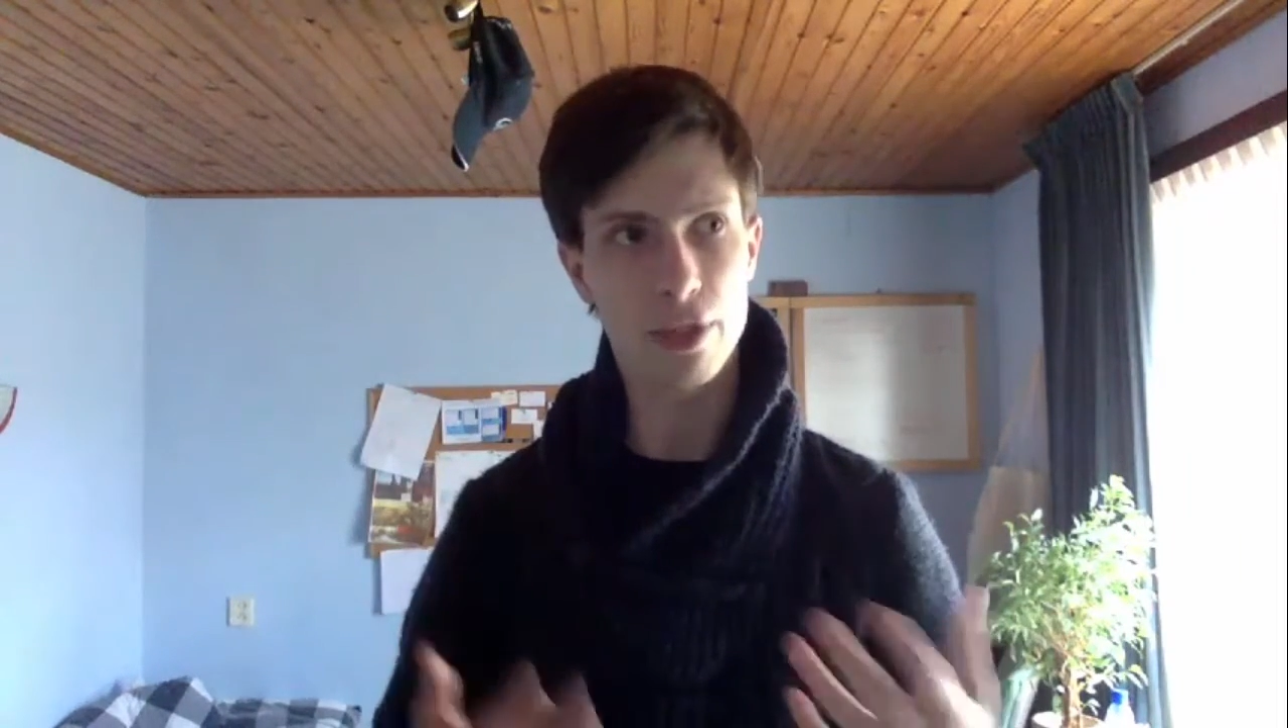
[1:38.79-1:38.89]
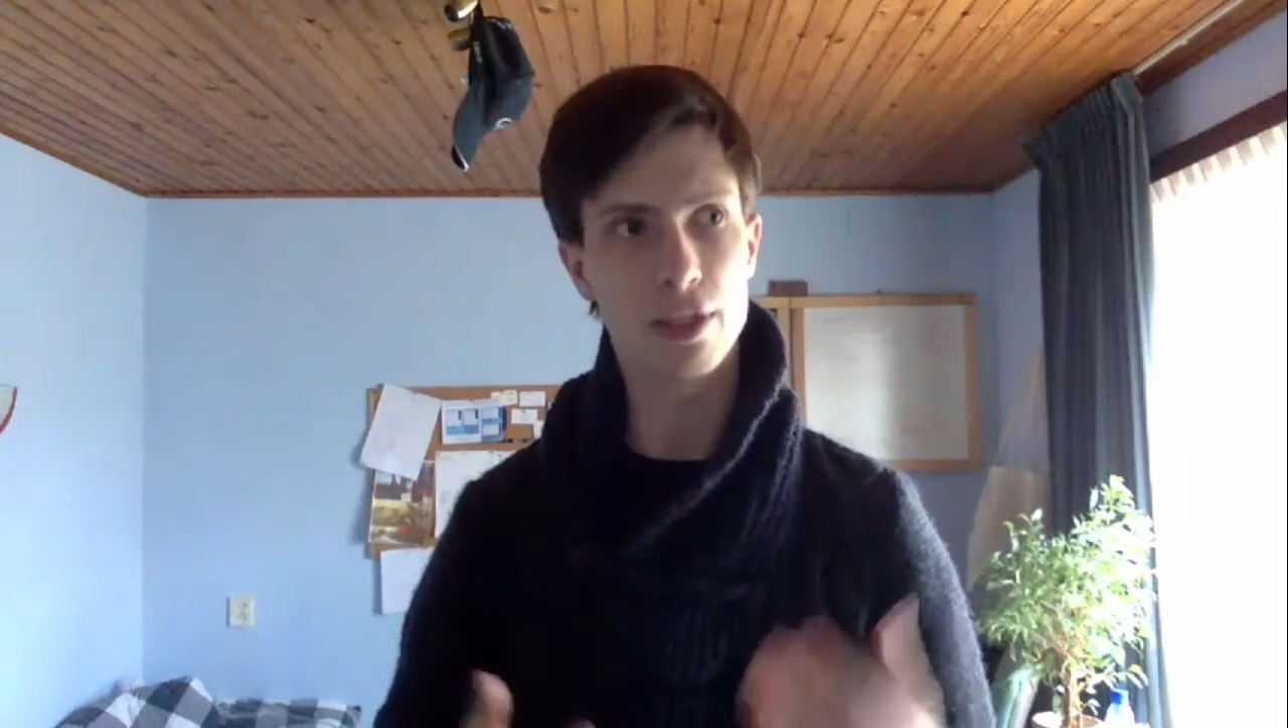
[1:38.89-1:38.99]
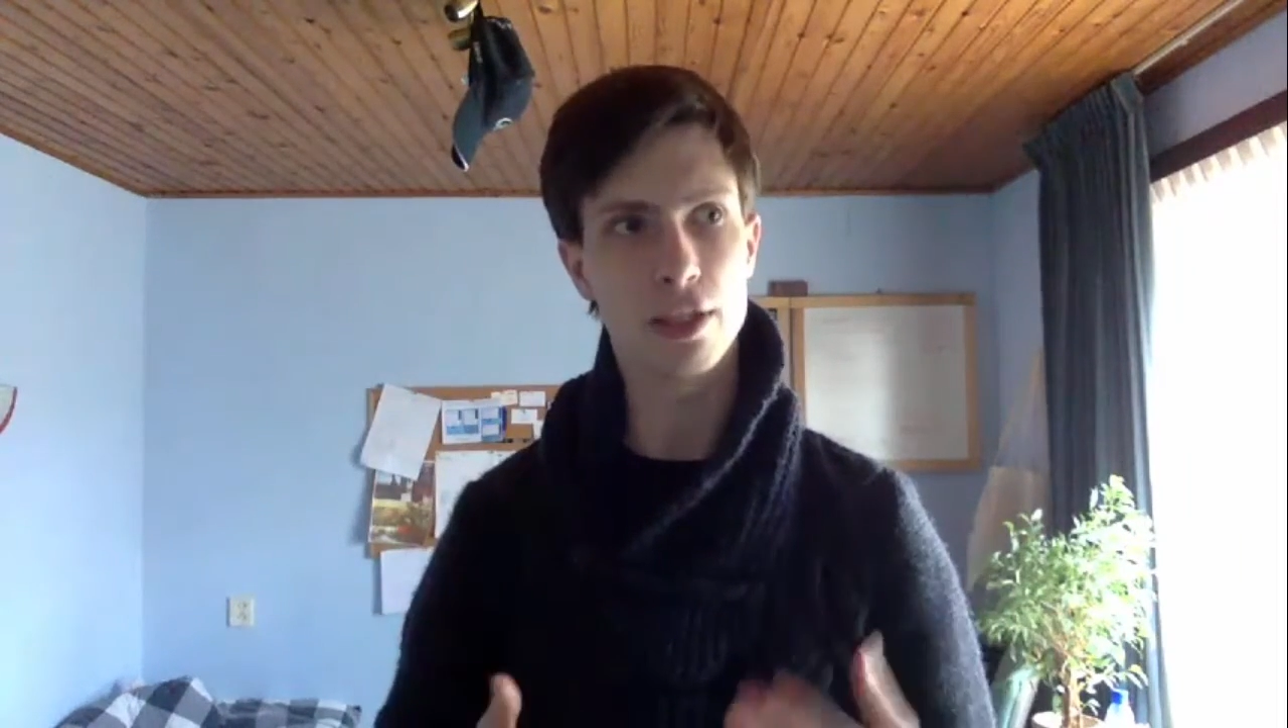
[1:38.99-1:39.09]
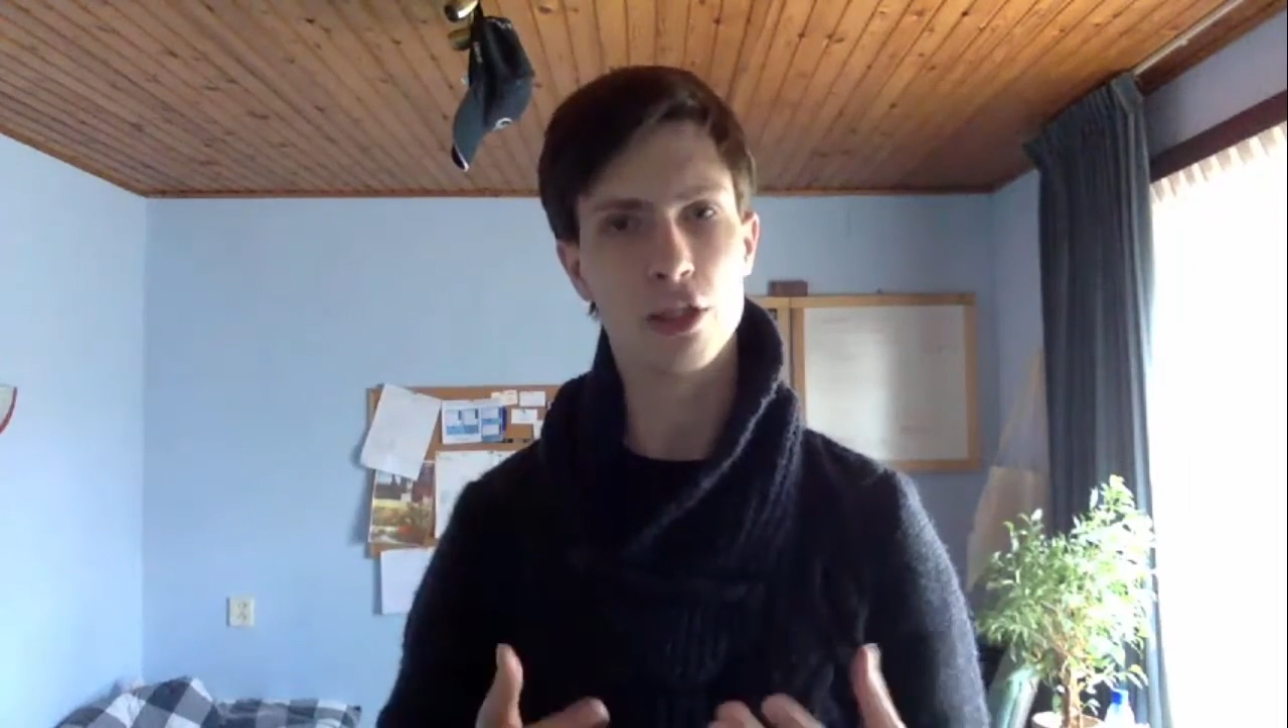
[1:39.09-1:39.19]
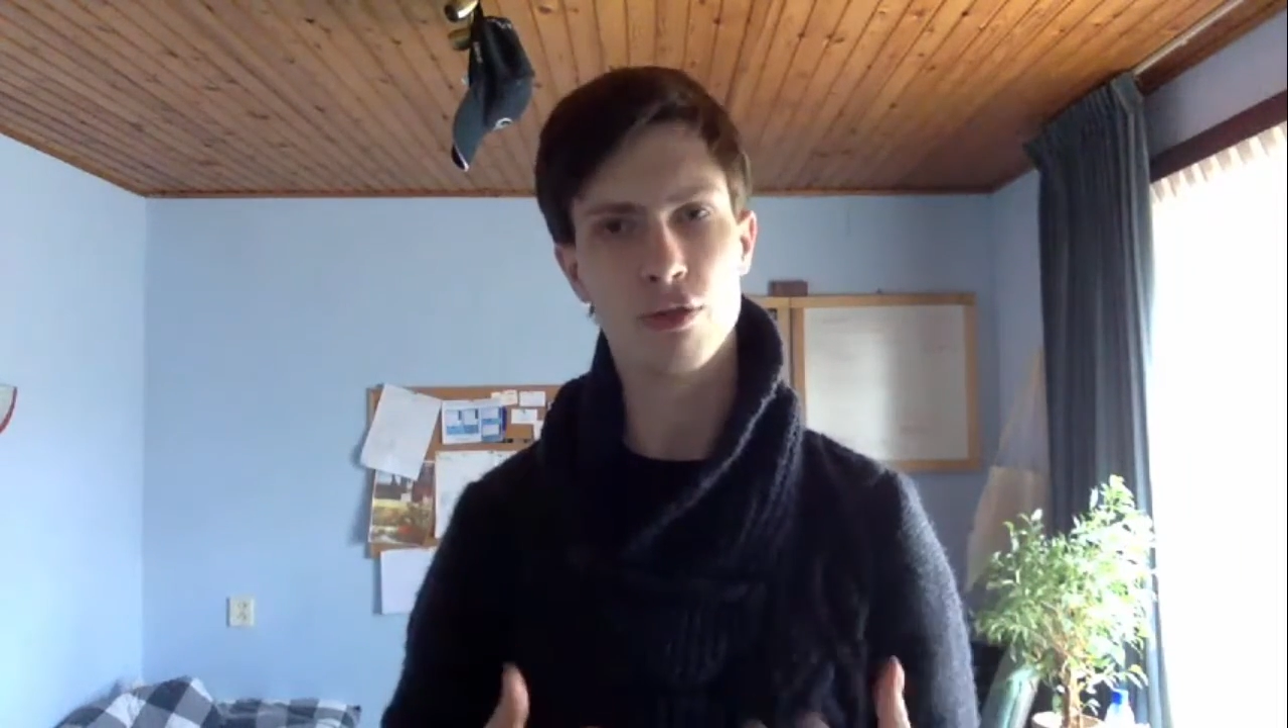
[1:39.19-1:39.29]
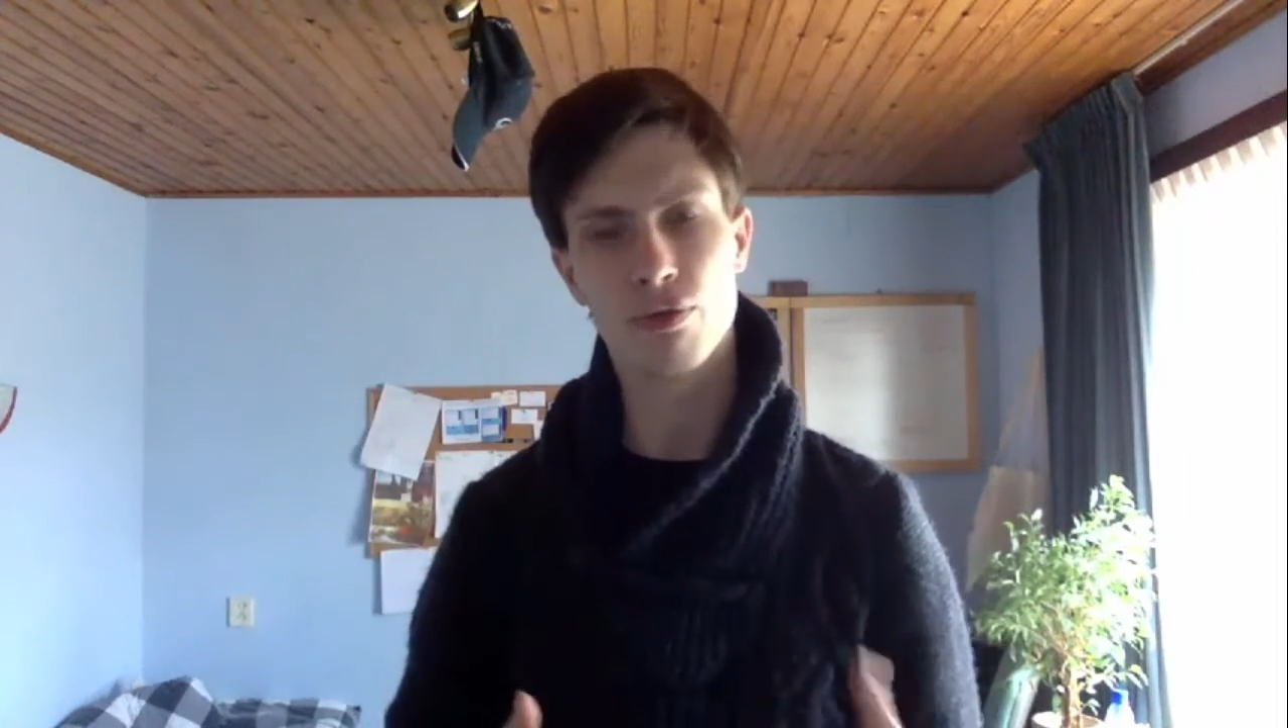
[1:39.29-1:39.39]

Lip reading: ideas